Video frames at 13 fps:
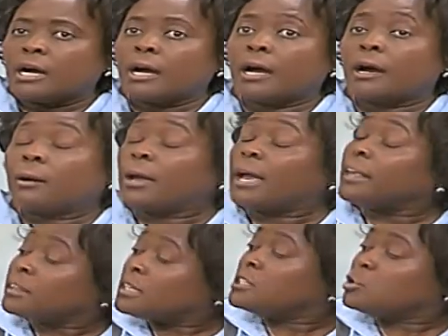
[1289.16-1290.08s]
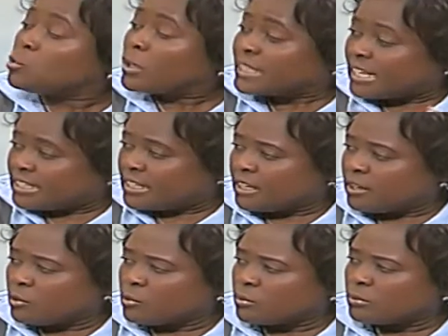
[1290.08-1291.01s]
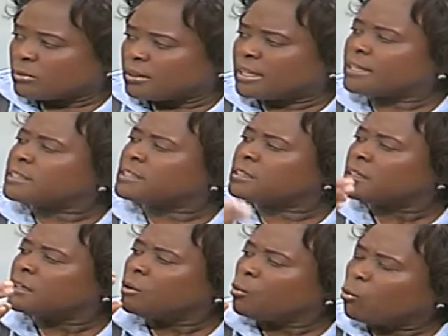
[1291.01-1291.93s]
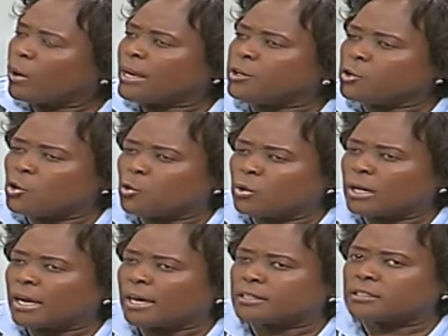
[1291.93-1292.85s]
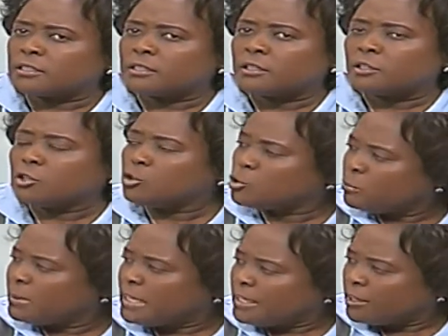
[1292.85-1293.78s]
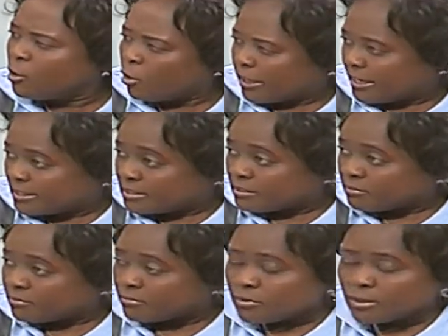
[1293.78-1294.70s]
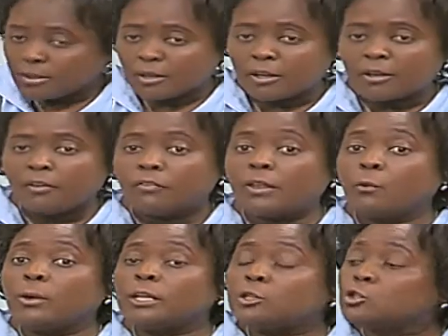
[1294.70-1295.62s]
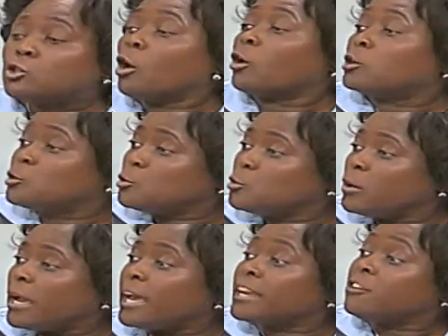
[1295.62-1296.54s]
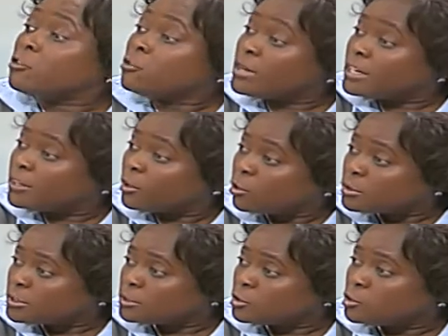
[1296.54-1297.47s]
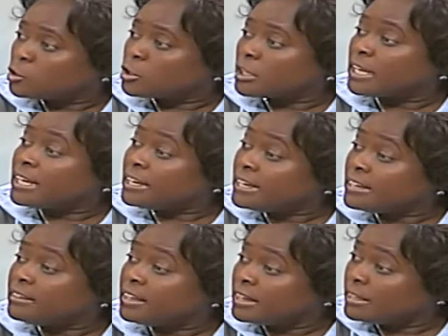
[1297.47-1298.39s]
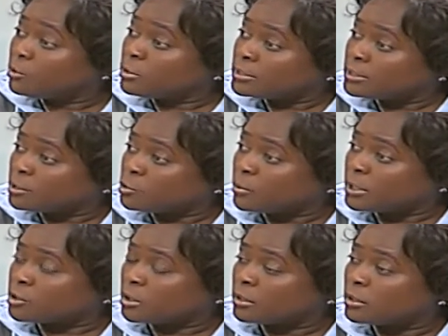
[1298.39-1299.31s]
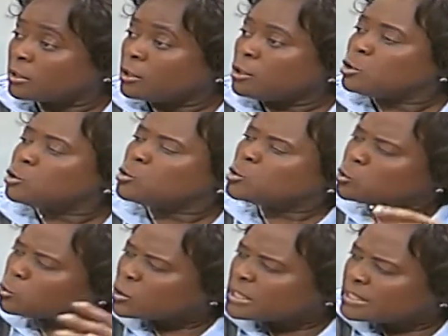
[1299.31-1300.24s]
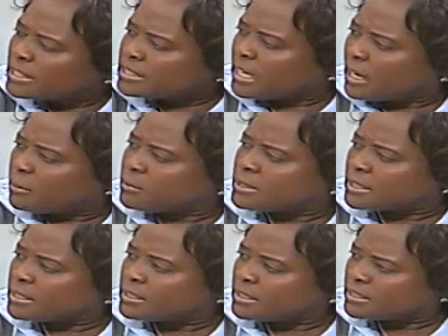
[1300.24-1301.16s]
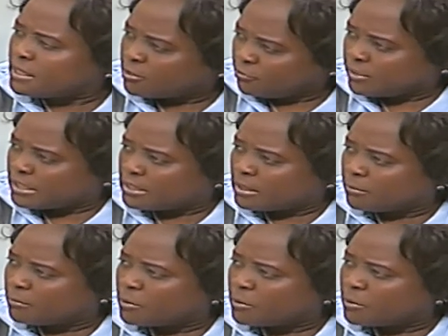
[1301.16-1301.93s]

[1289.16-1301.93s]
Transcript: Uh, and this is what I tell you that when you look at Jubilee lawyers, they will talk to you and read the constitution and read the legal situation to suit the circumstances that fit them.